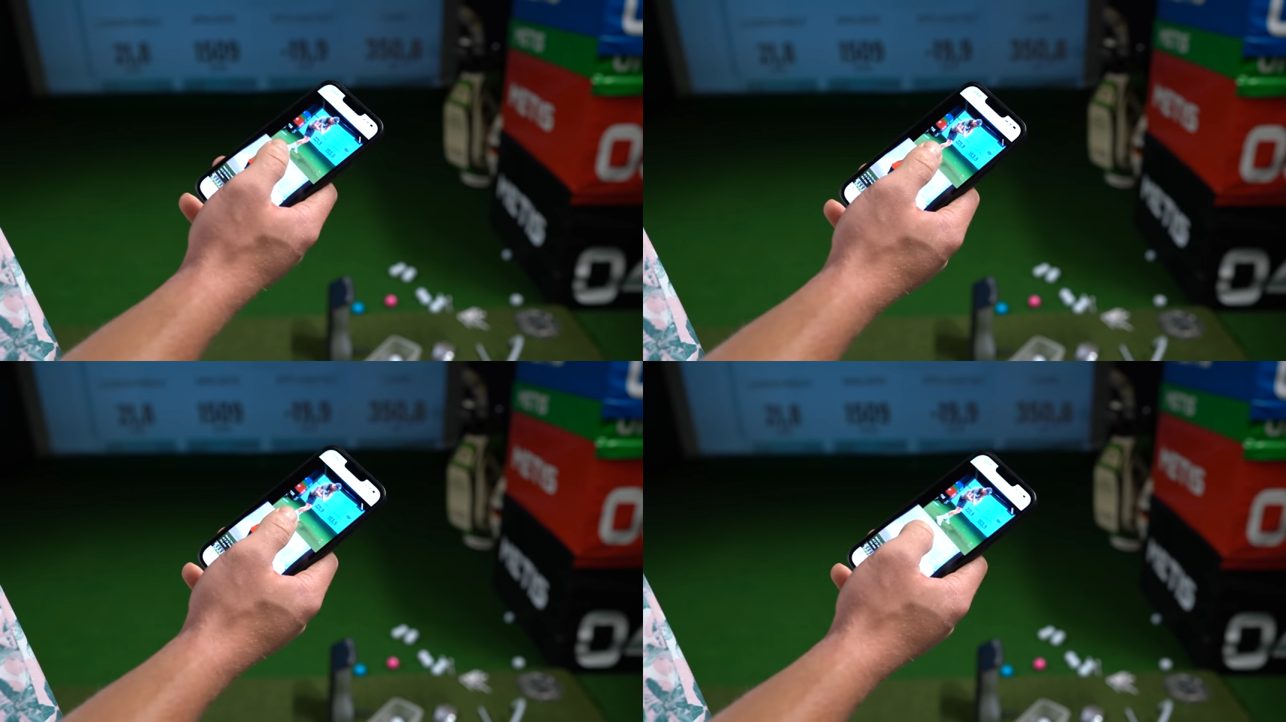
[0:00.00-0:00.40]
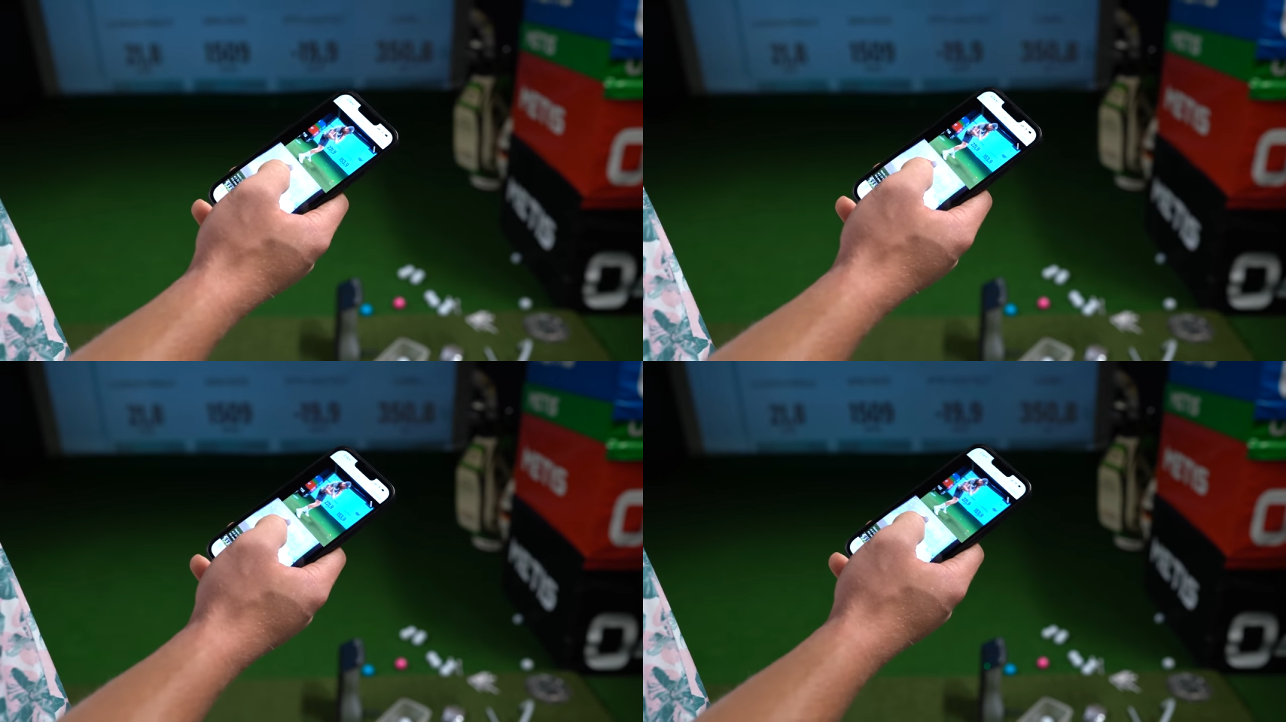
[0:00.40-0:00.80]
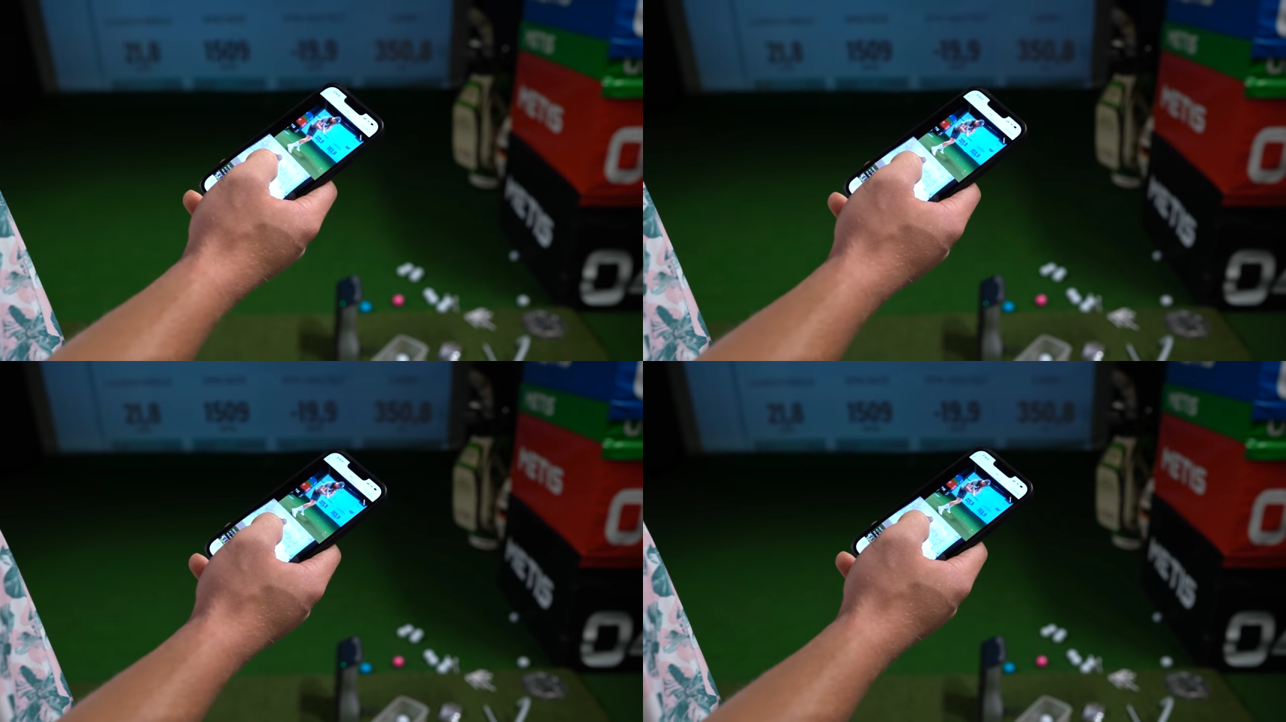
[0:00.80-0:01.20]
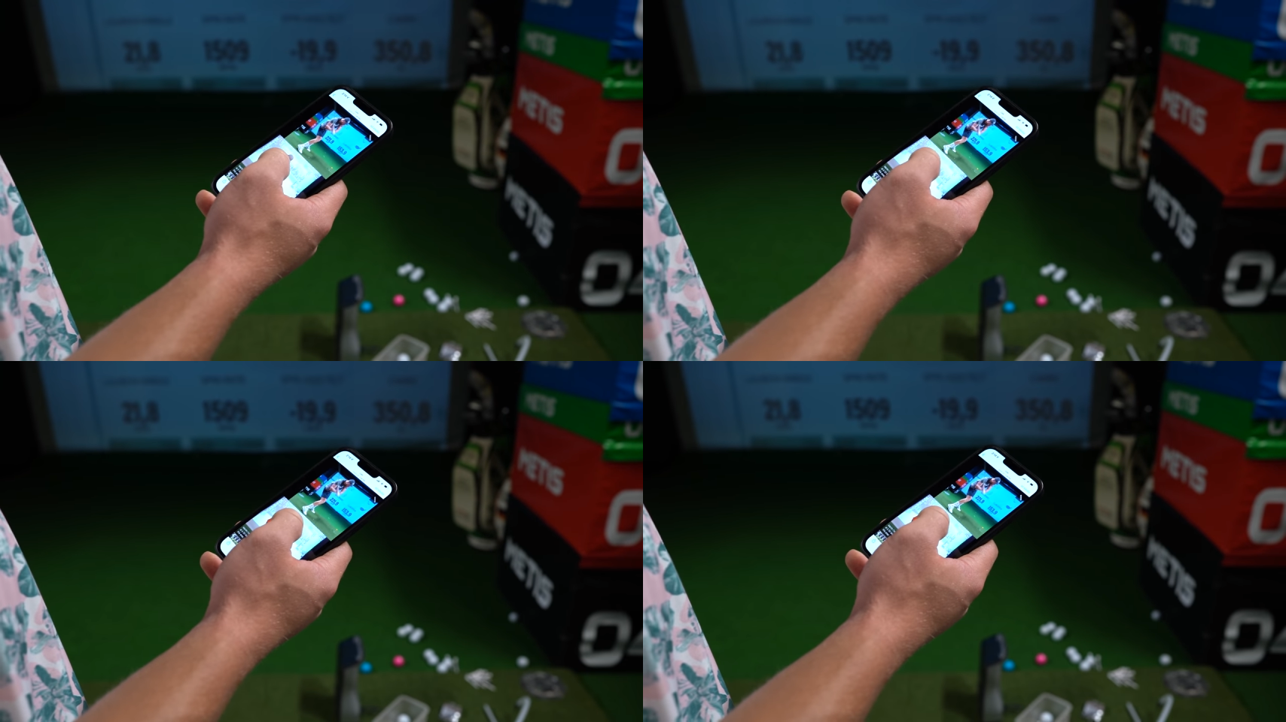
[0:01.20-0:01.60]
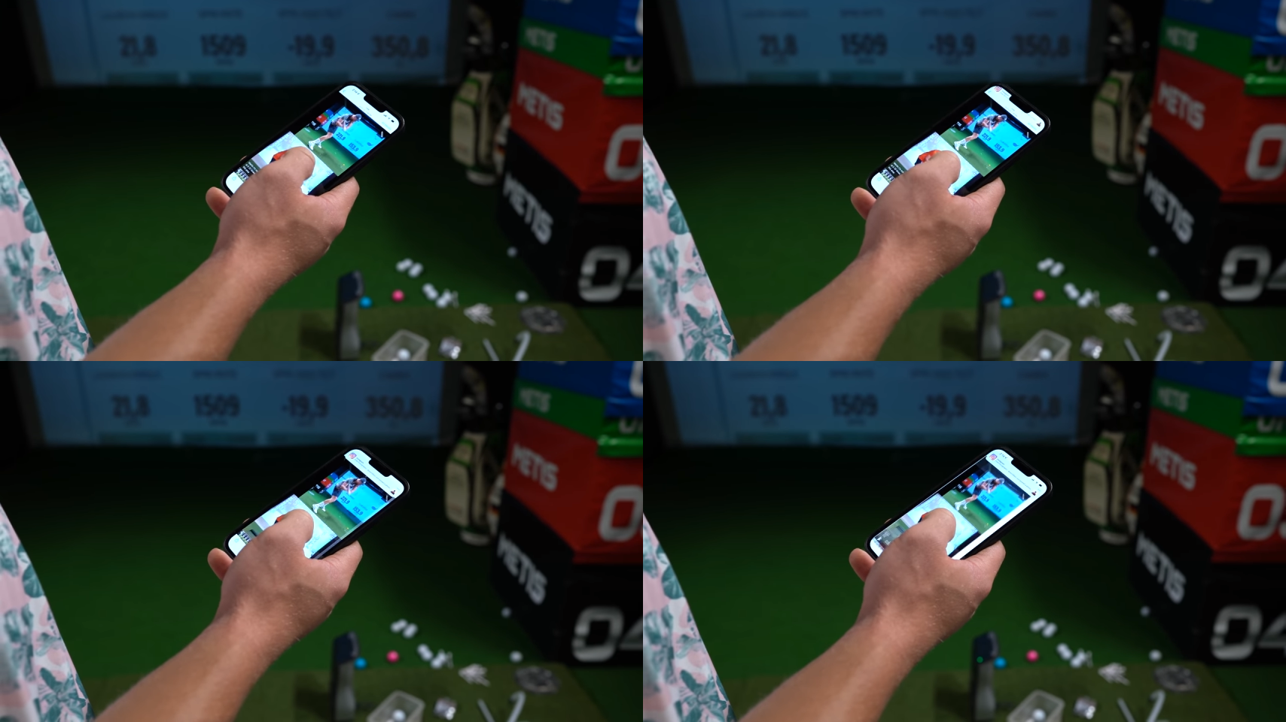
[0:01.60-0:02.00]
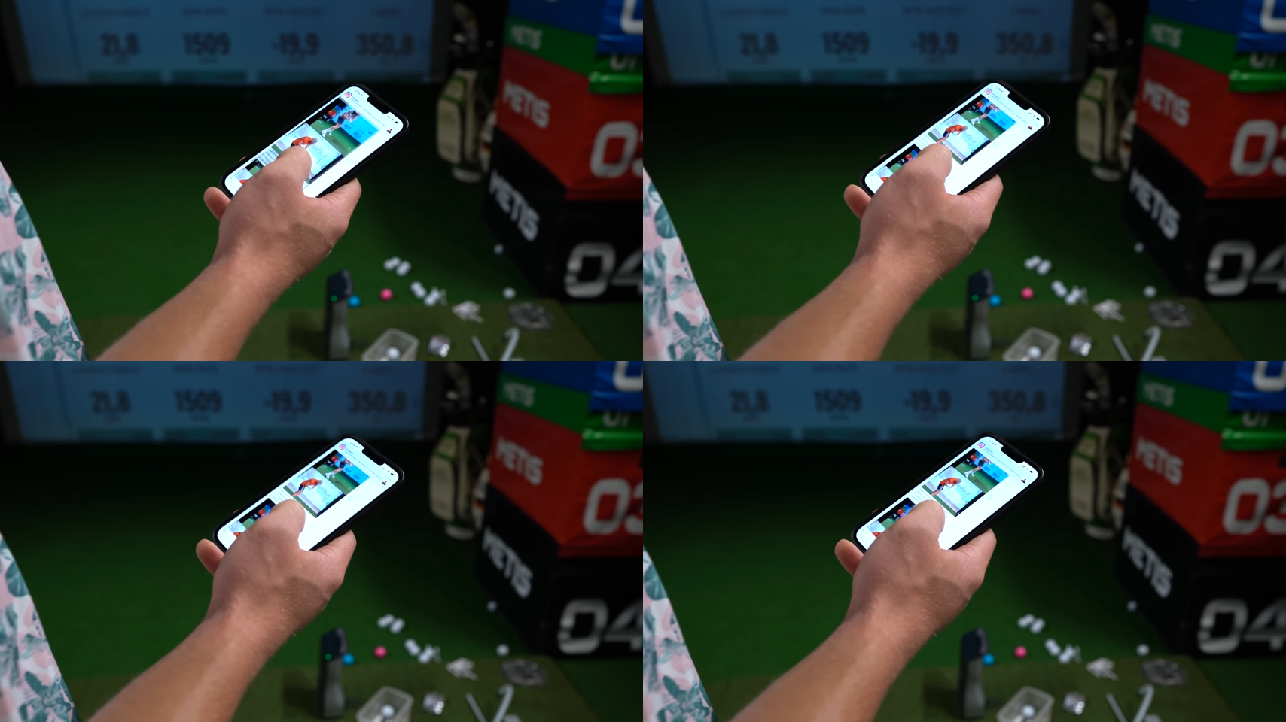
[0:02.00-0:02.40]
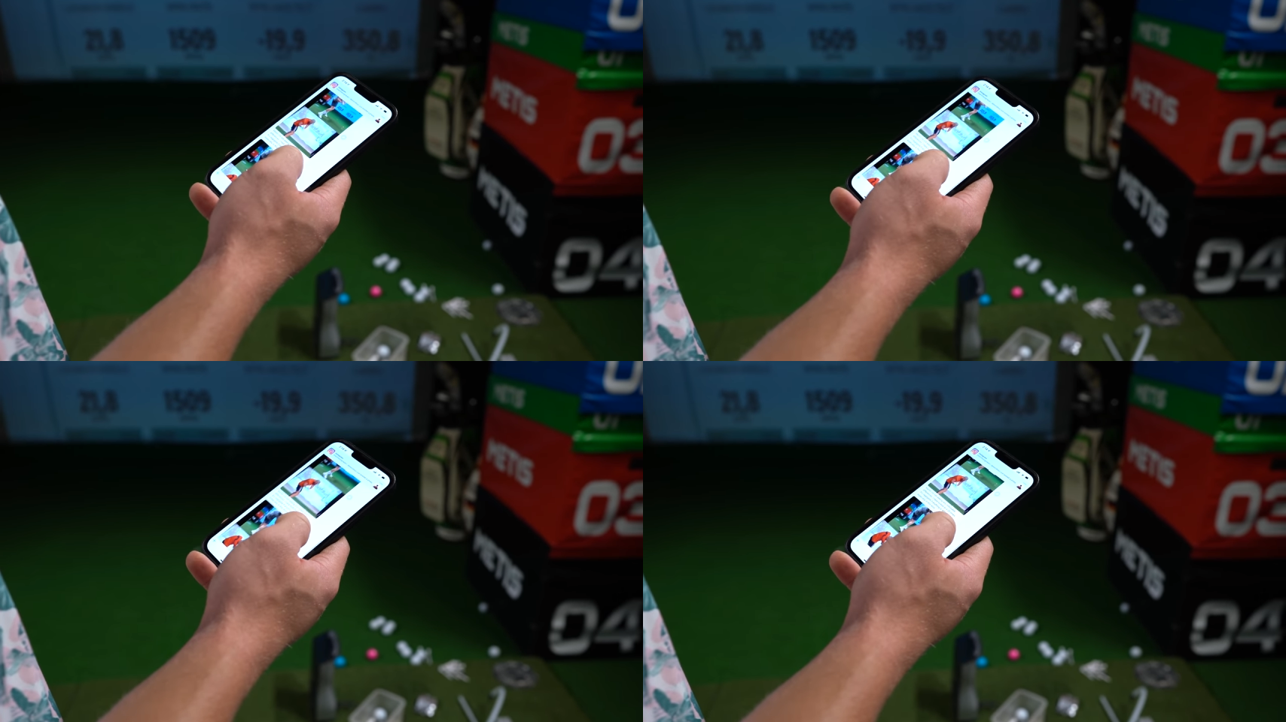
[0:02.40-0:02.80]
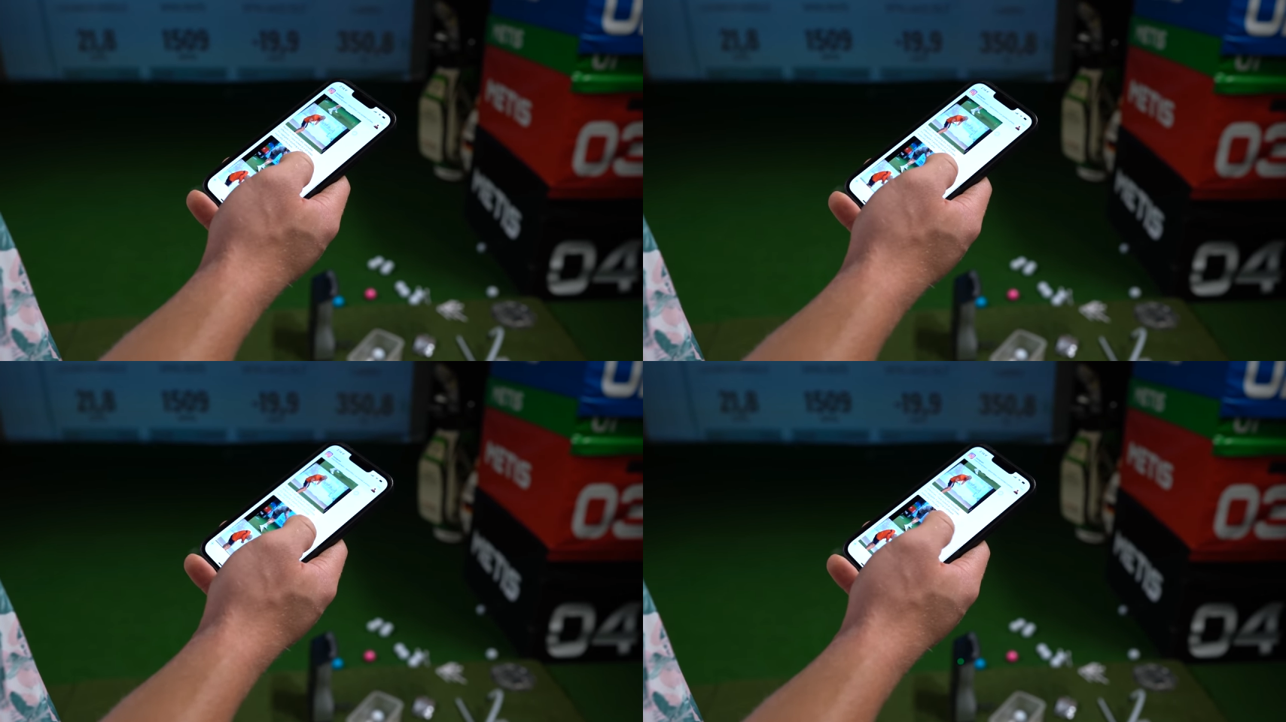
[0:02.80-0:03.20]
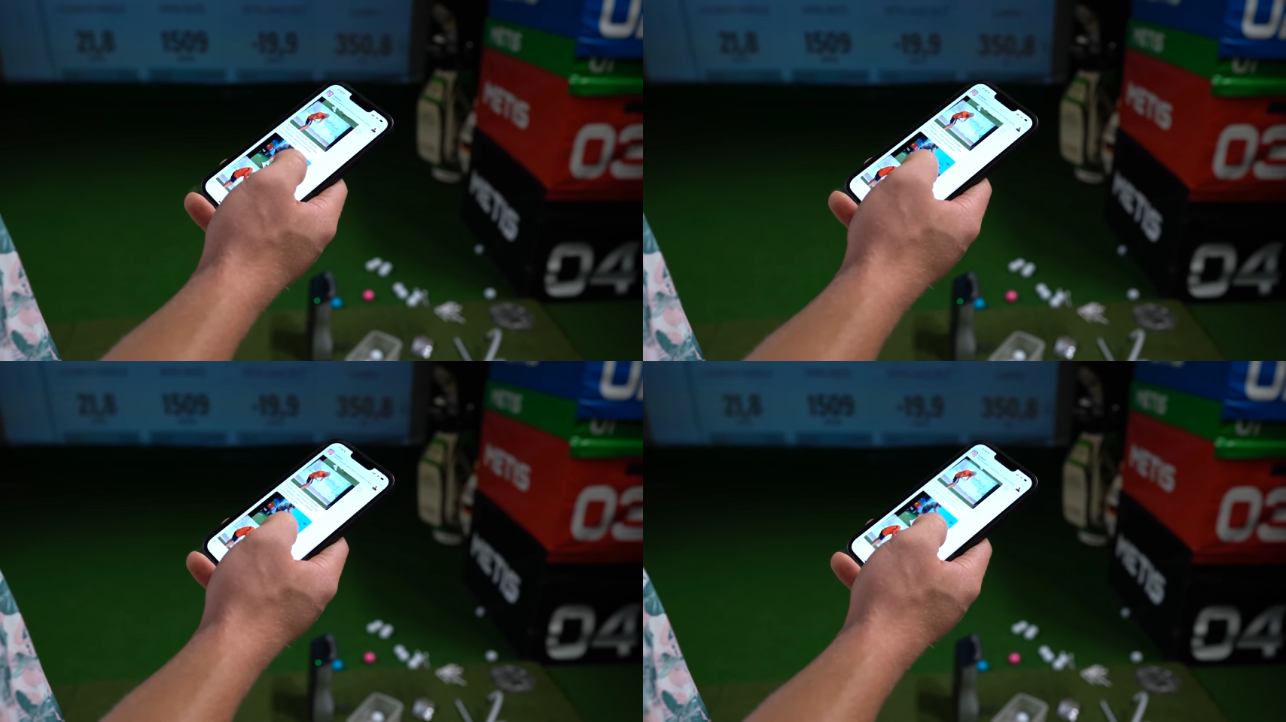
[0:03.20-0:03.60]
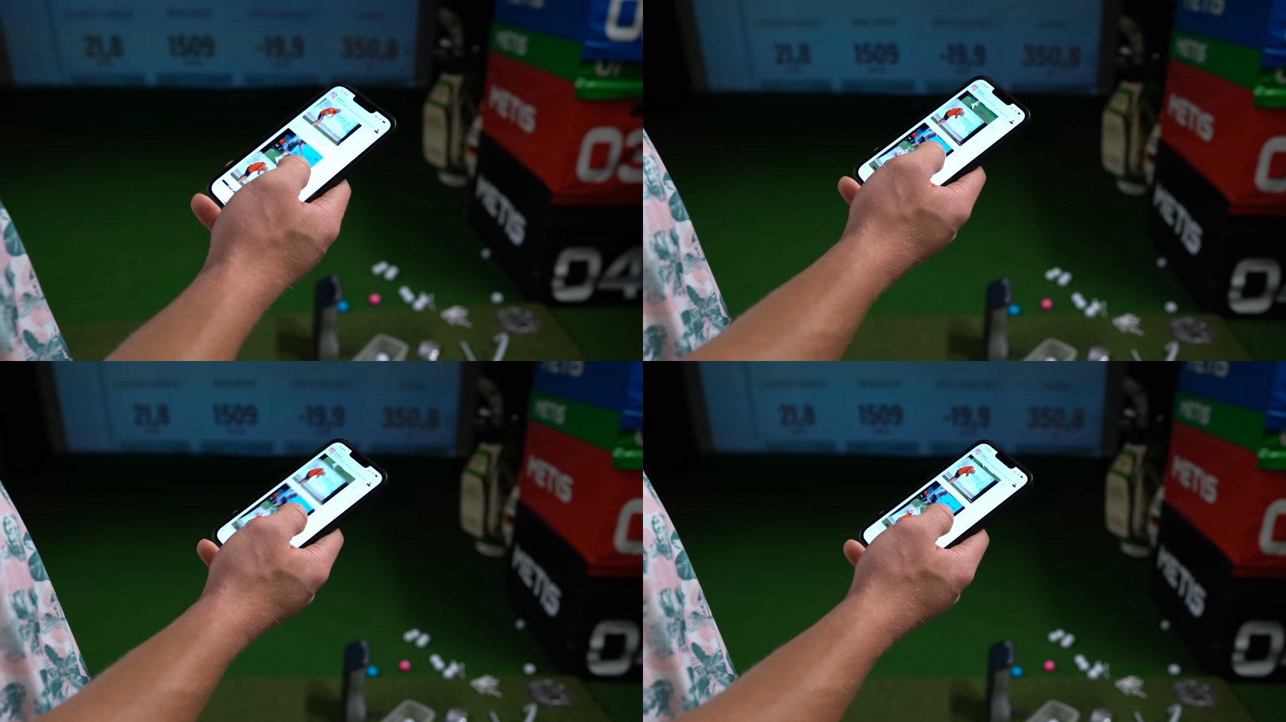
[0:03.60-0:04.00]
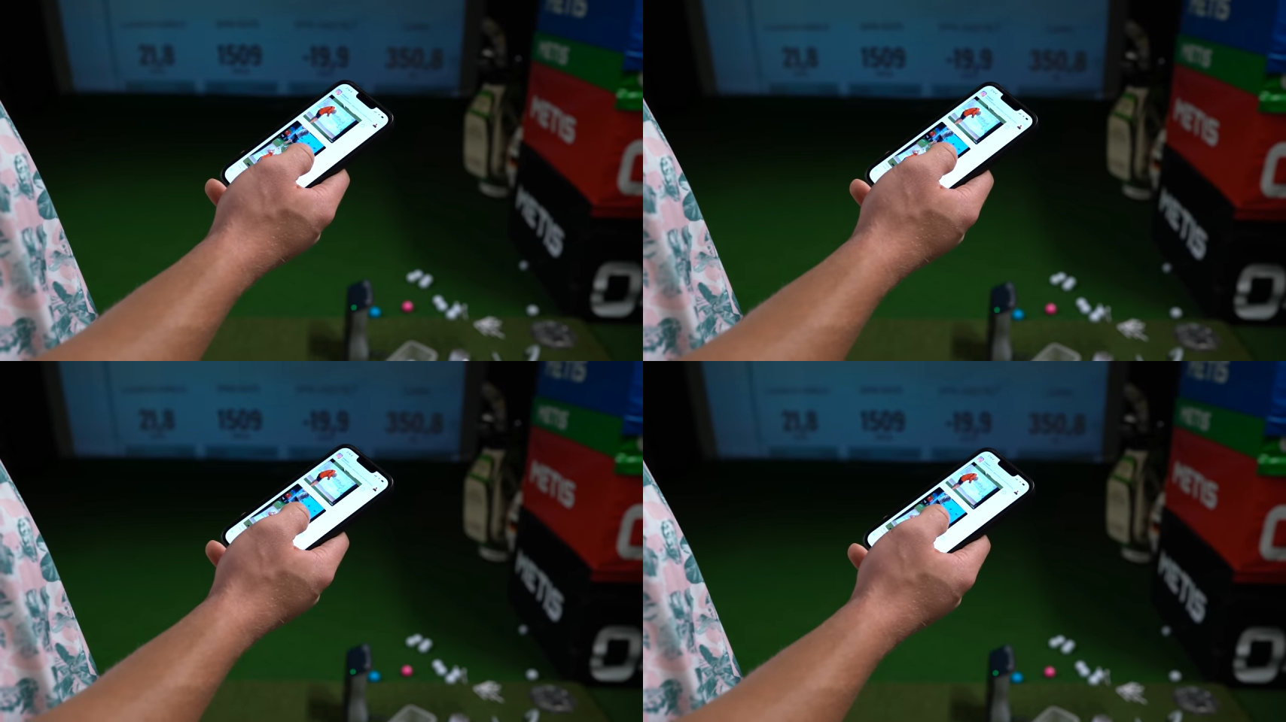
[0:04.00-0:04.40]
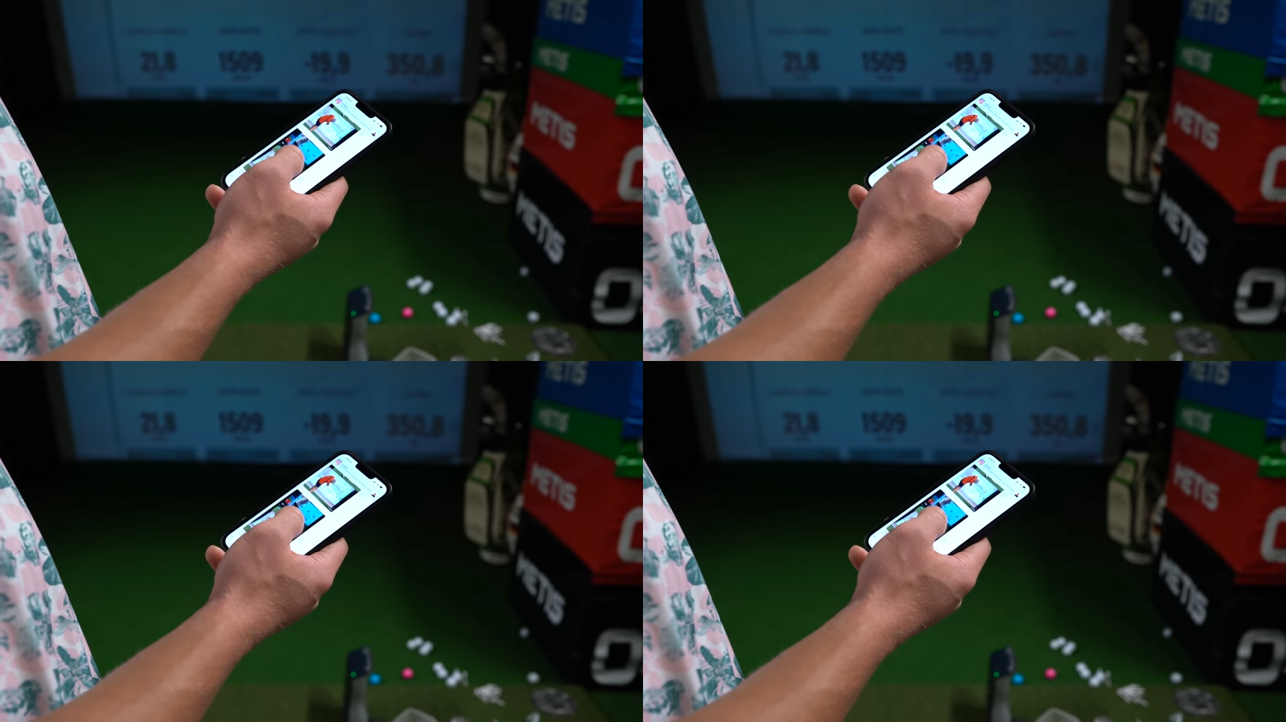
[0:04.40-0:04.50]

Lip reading: Nobody's mouth can be seen.